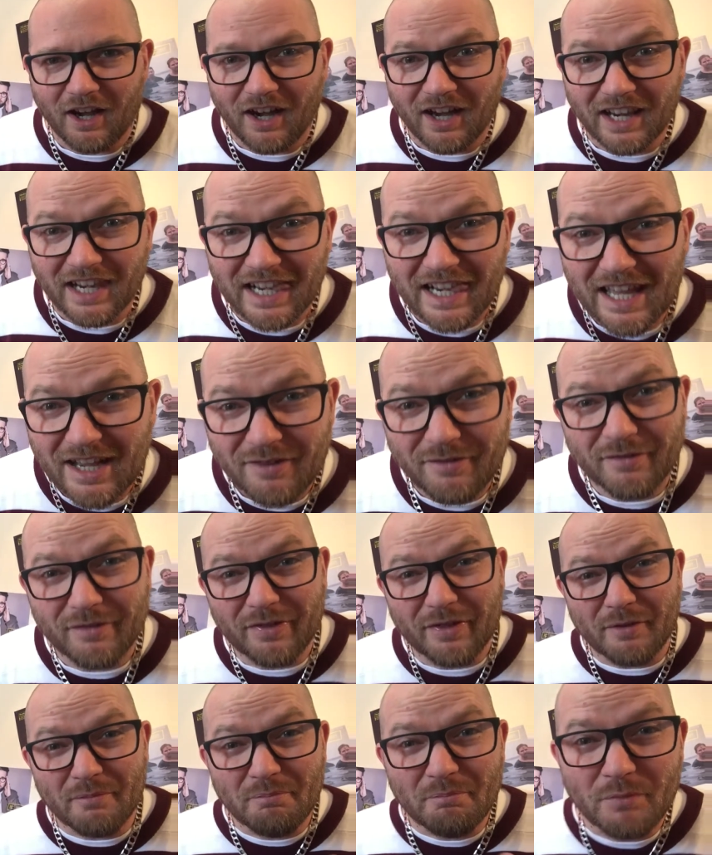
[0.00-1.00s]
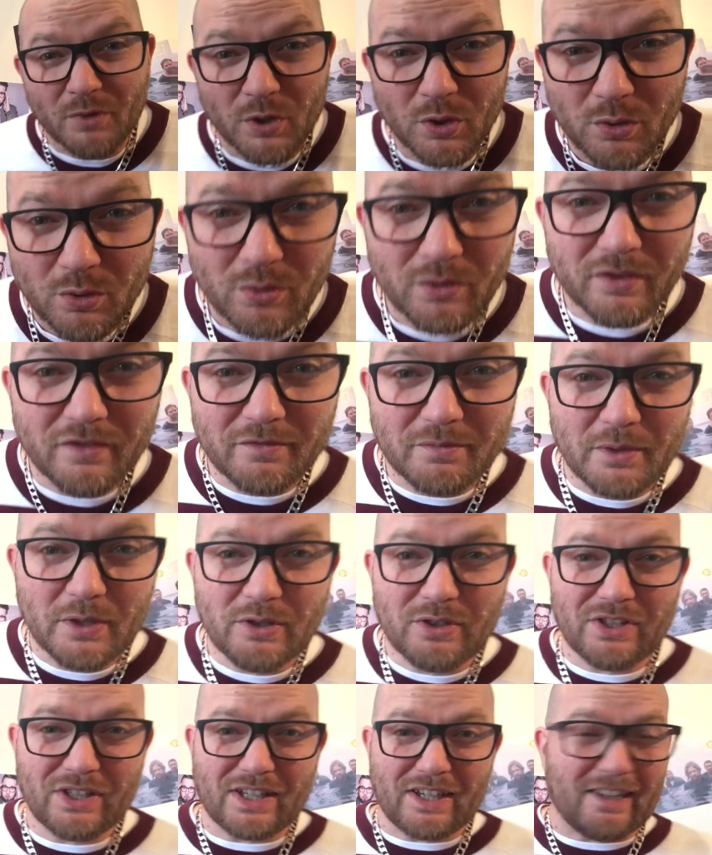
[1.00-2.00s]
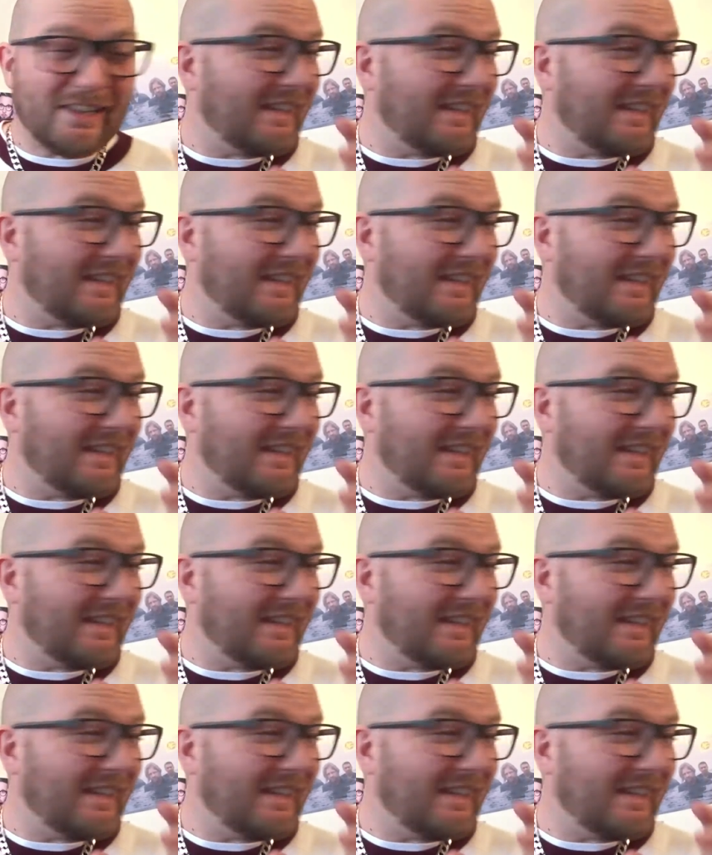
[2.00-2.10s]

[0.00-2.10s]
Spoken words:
I love the mood of music.